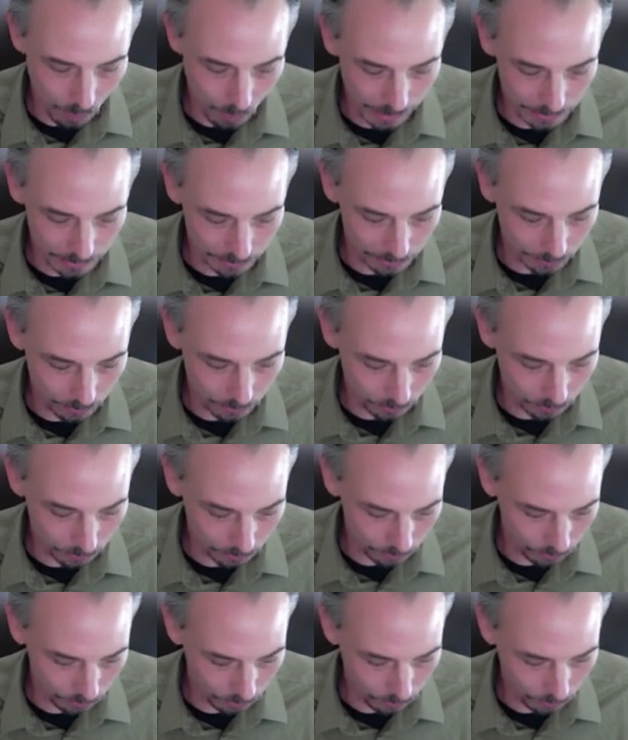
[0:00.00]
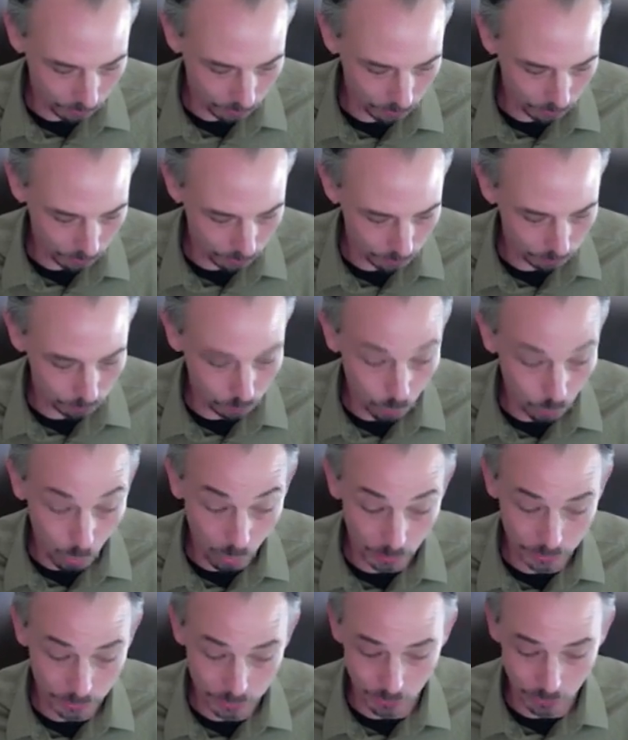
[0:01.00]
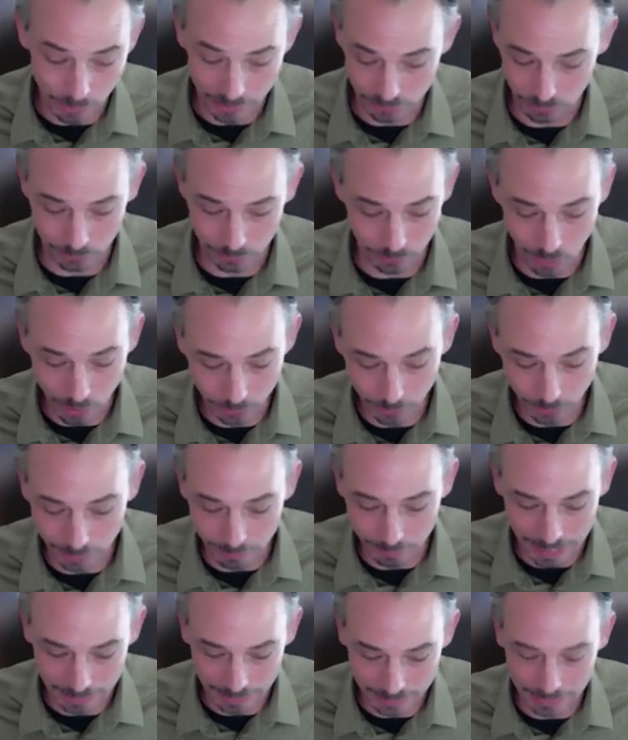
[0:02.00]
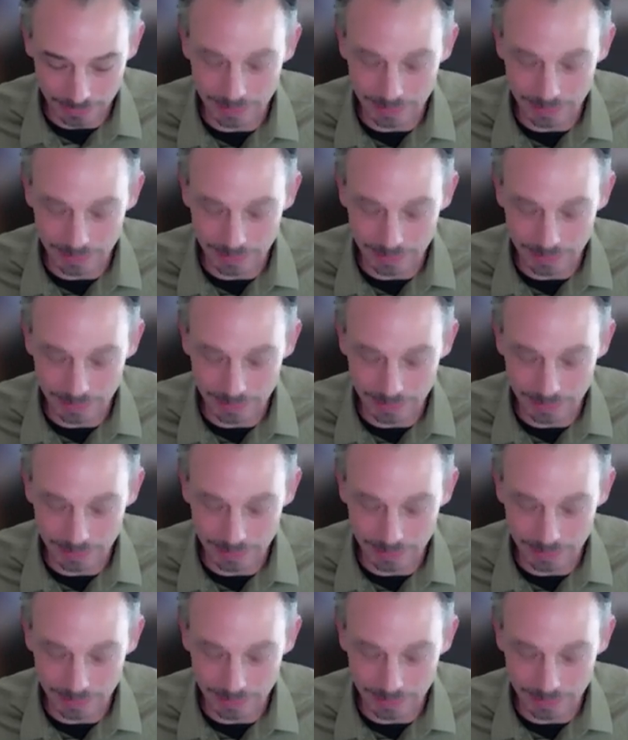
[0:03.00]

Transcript: one of the worst ones was all the way back in